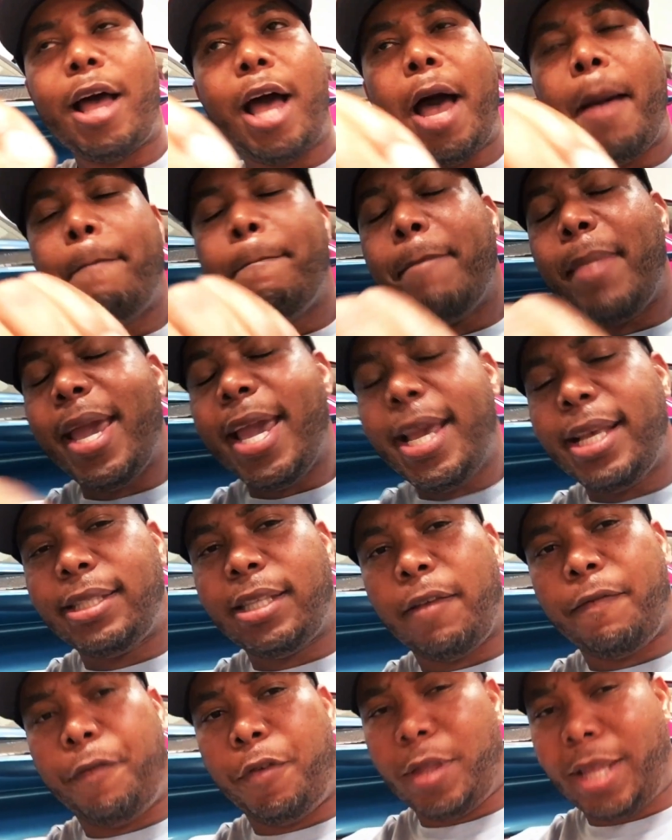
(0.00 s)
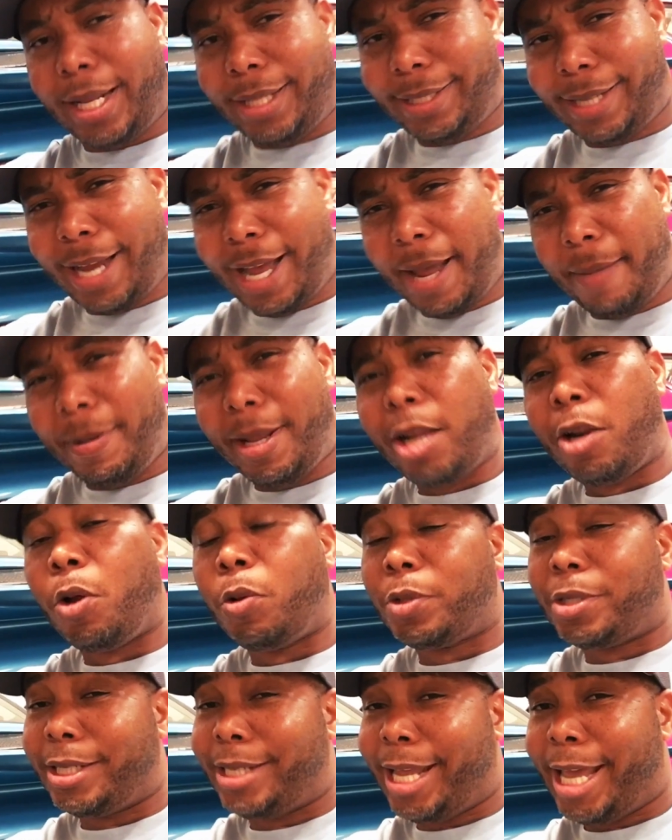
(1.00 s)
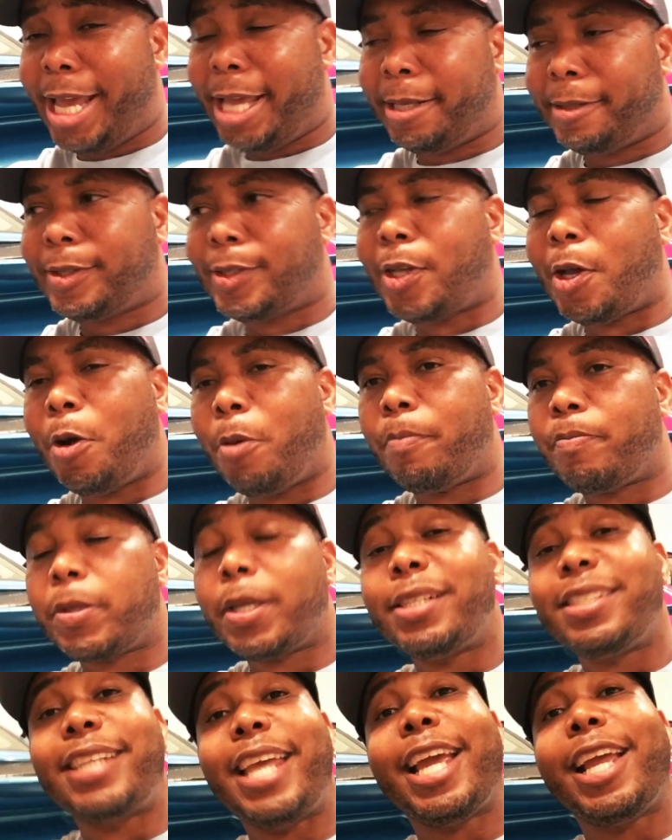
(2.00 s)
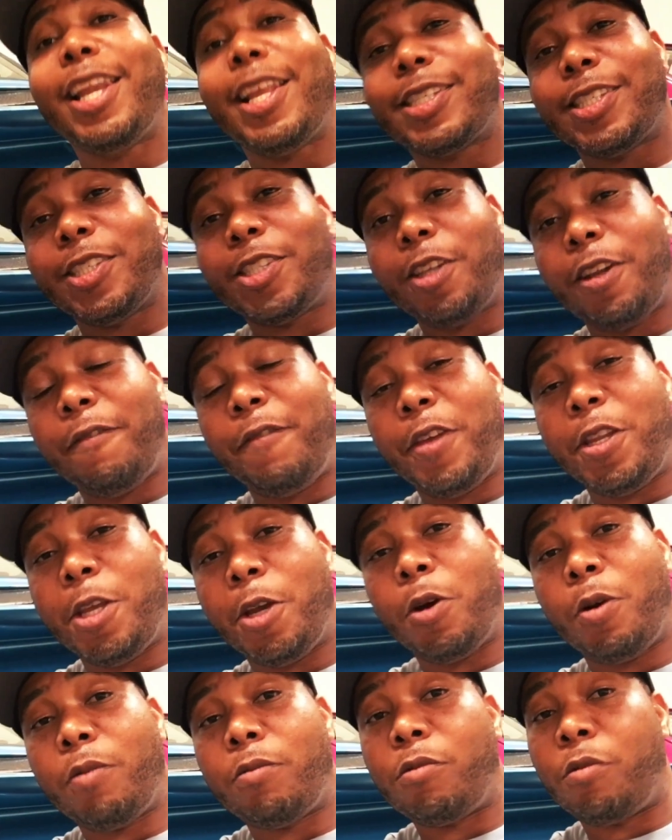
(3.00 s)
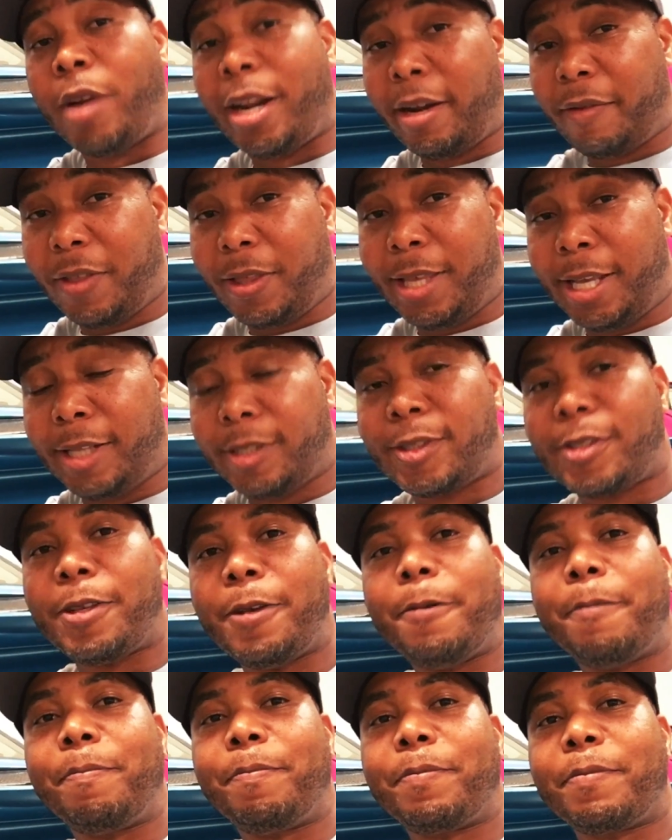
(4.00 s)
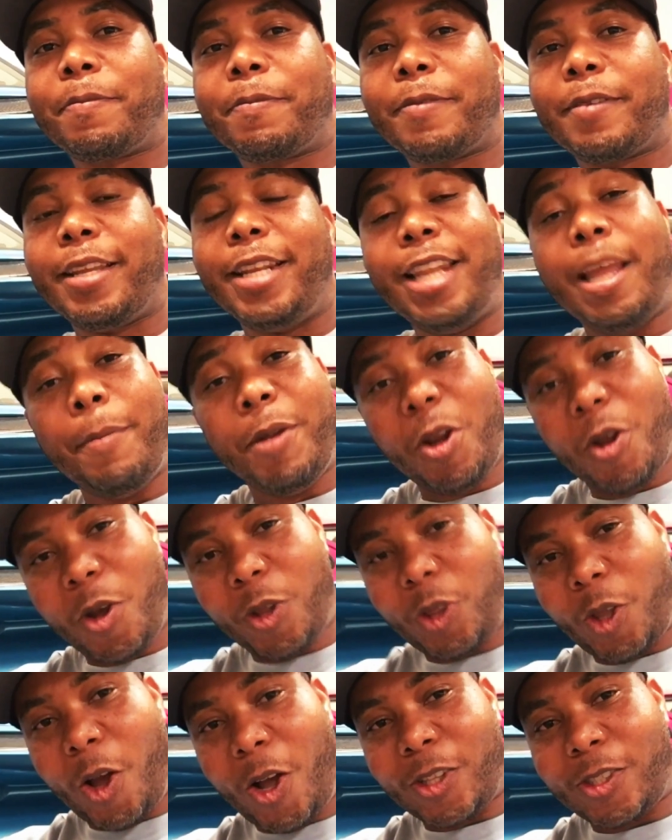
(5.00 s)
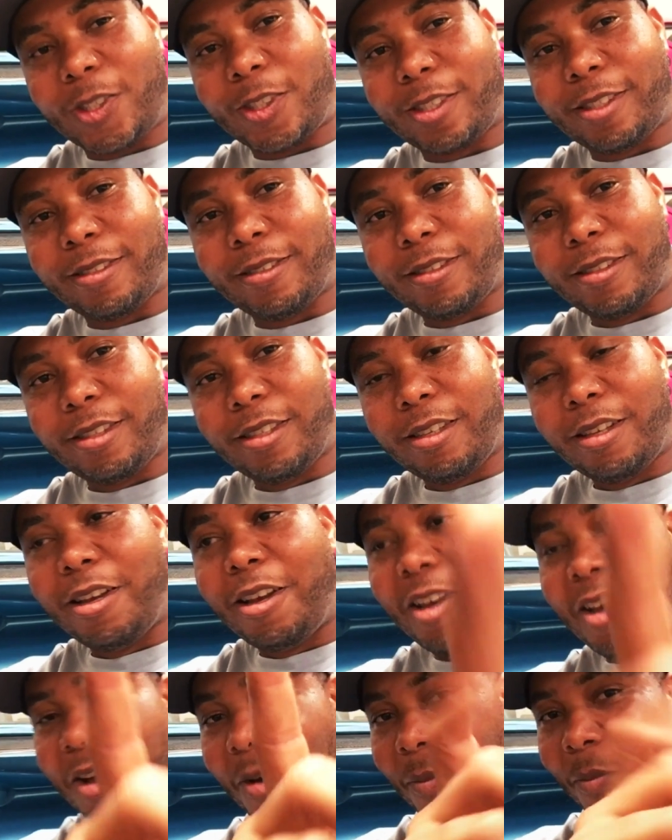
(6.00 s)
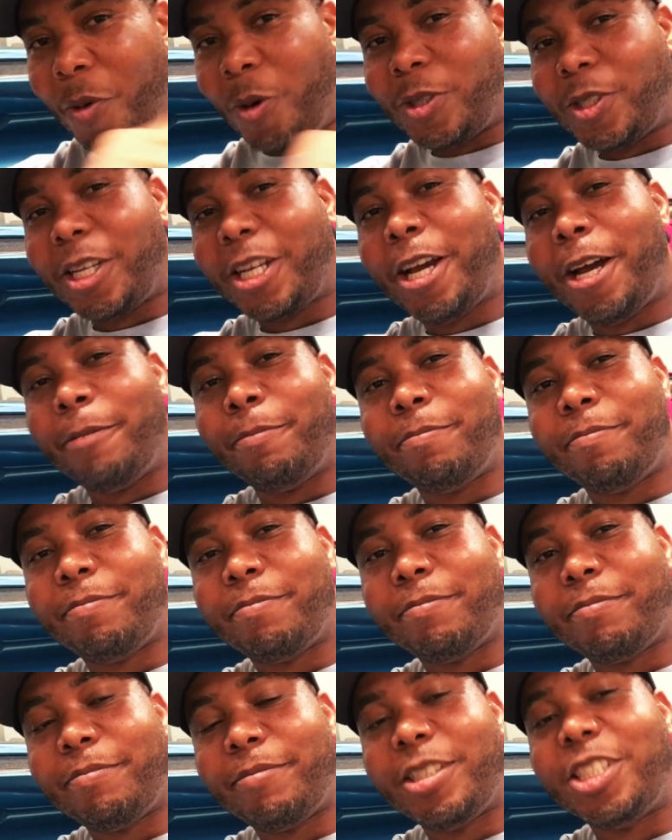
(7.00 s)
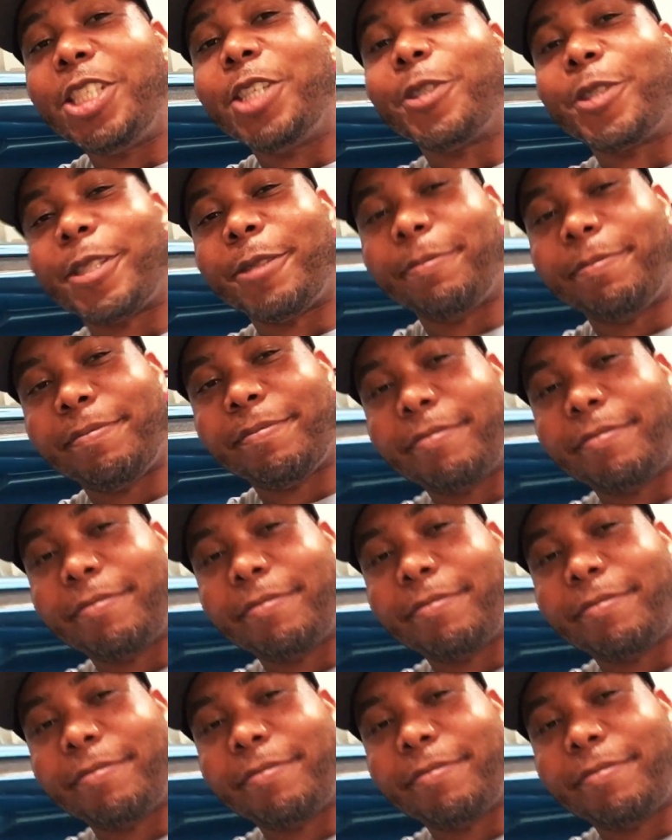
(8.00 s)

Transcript: amazing for that time, let alone today. So take a listen to the video right after this. Let me know your thoughts. More to come. Cheers.